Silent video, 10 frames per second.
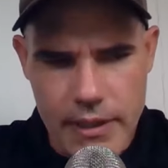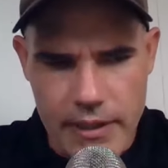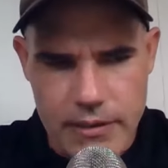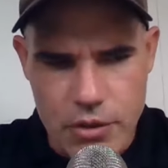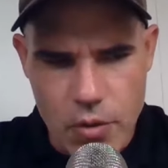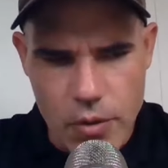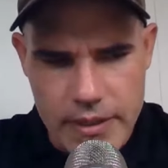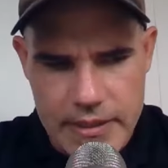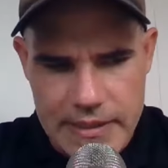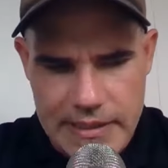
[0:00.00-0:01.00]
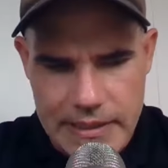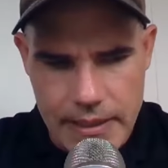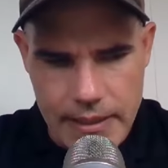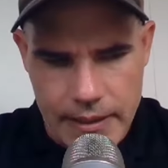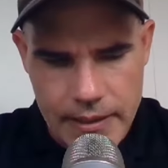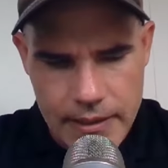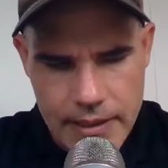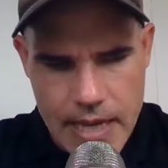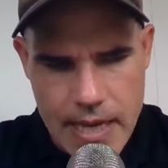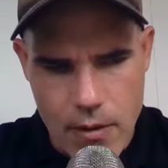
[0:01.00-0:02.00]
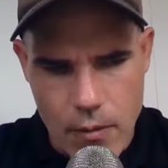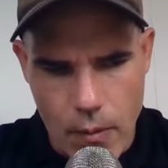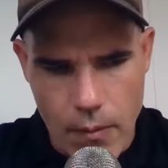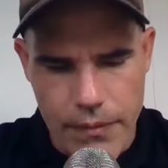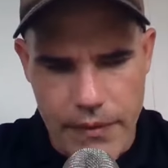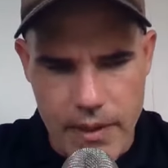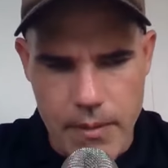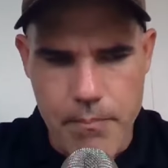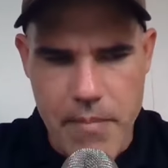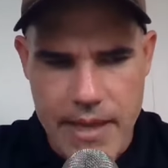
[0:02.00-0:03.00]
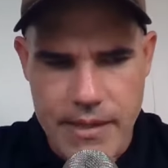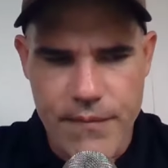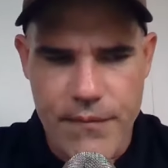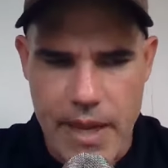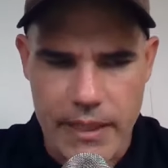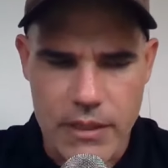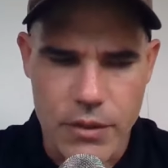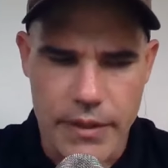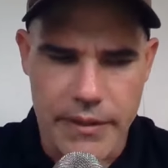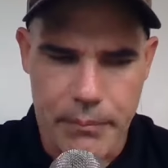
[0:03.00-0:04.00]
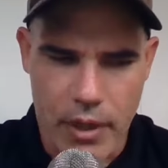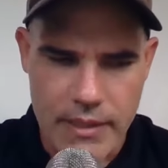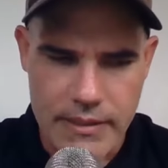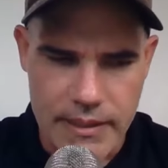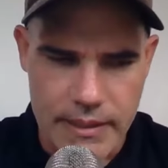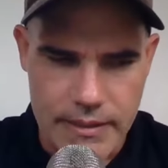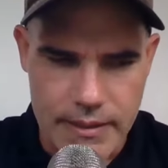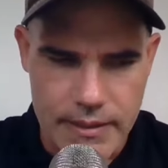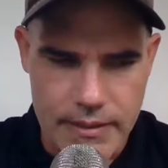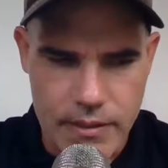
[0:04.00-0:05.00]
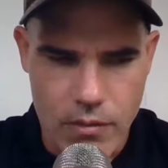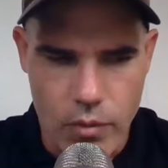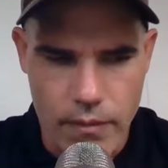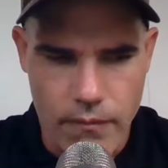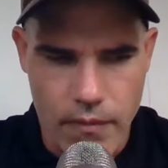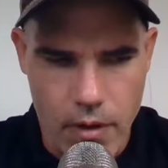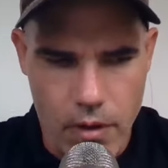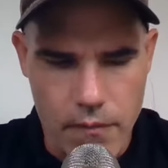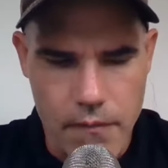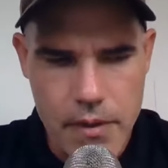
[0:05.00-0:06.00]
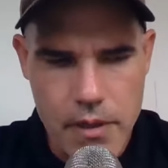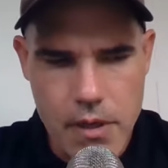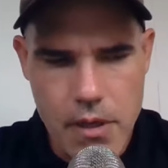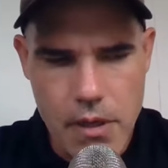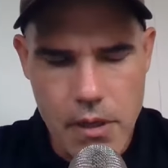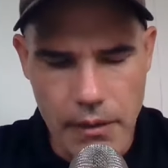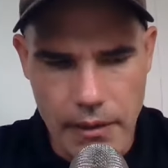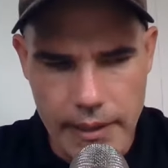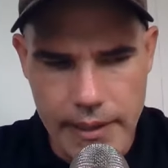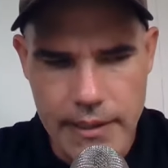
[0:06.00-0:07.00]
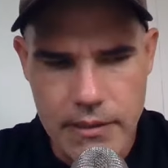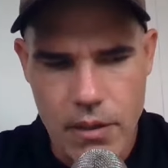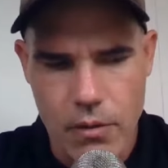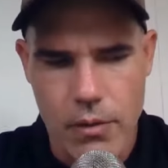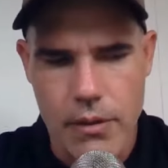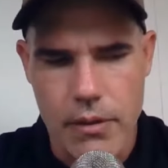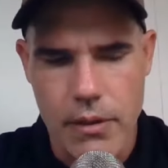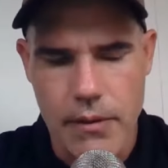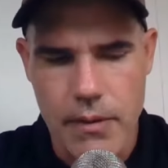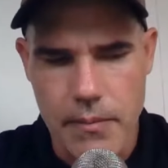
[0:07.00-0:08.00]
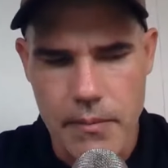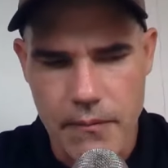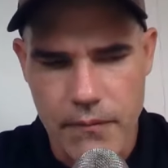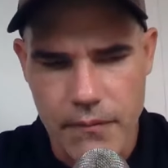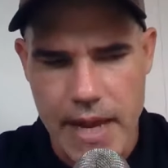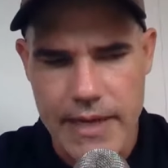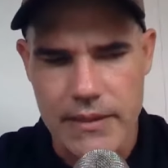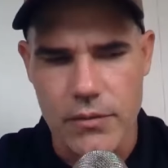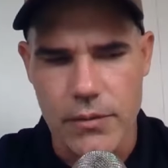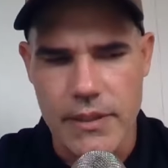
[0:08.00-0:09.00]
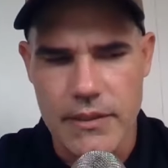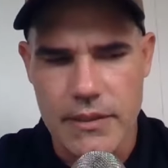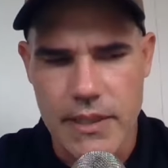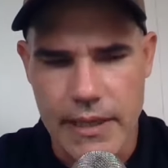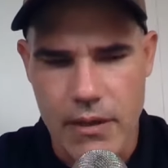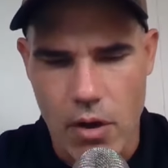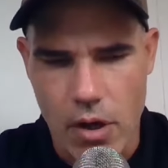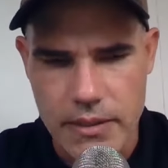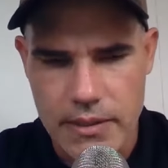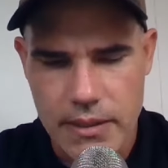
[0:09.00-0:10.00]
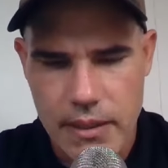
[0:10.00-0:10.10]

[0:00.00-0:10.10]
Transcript: enjoyed seeing how the manufacturing processes will evolve, leading toward factories that cost